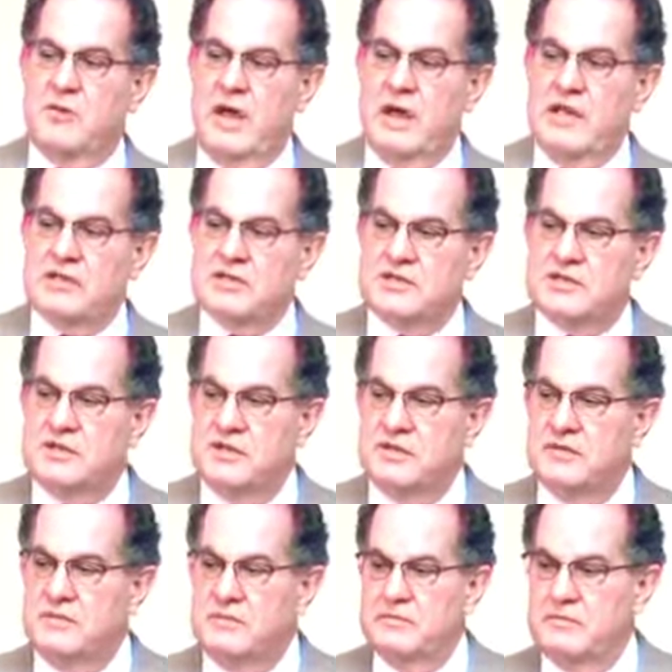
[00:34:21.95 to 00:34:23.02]
grace
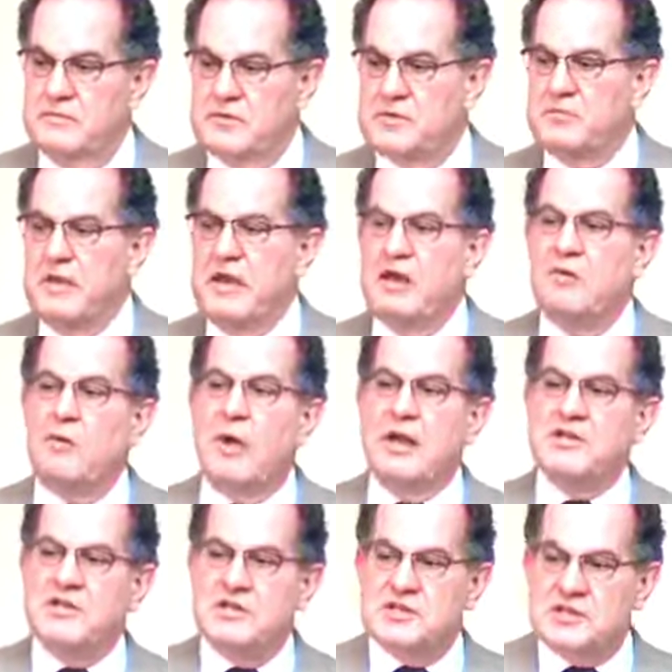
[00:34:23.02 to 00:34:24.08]
to speak
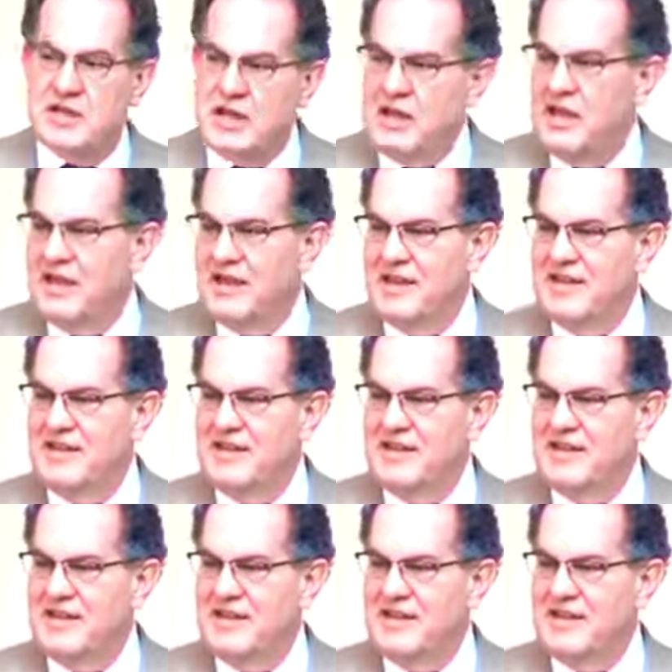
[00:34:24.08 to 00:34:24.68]
graciously,